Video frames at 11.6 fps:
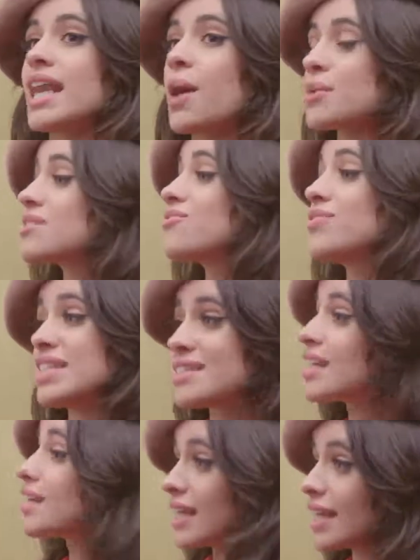it's i was
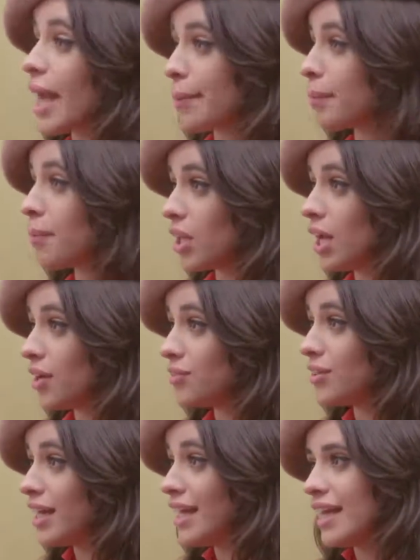physically capable
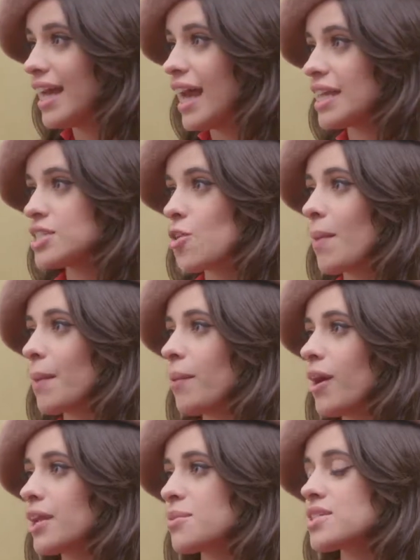of and so my
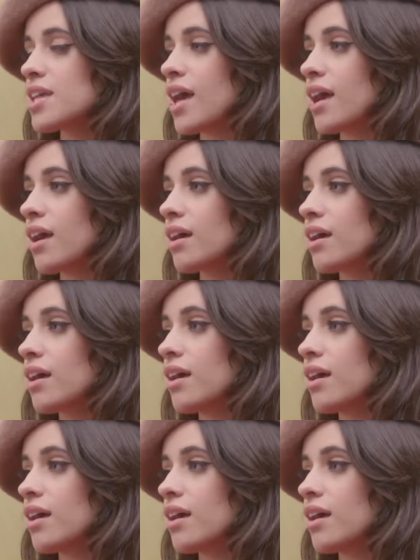body was like